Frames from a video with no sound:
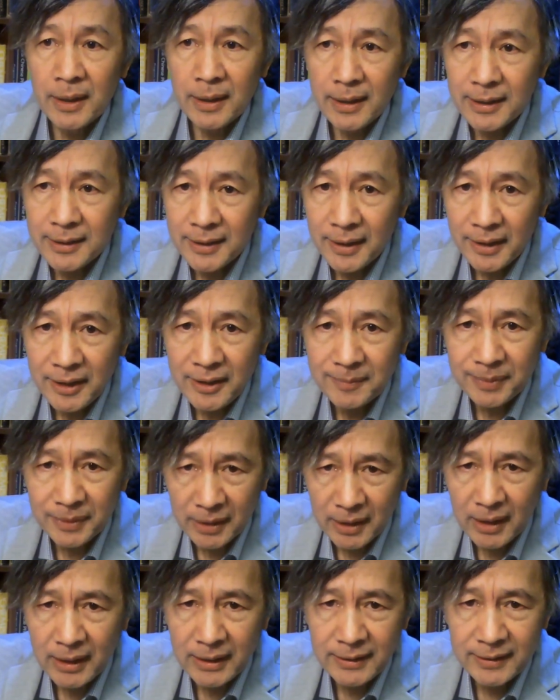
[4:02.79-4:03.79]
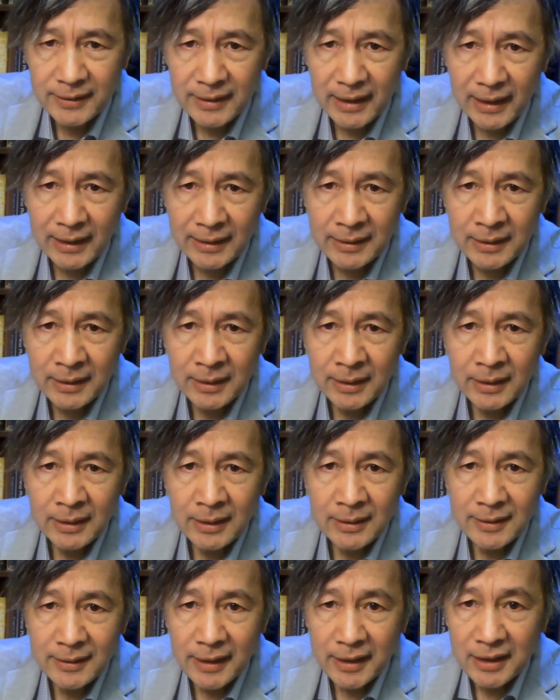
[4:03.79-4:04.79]
It implies that
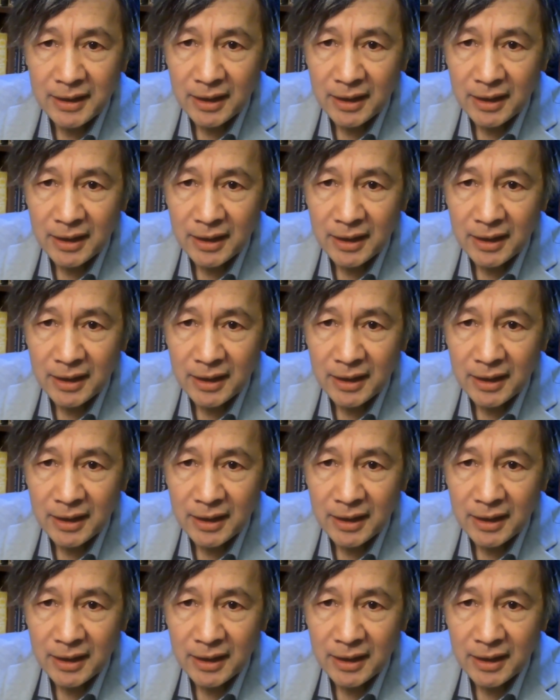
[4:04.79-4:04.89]
the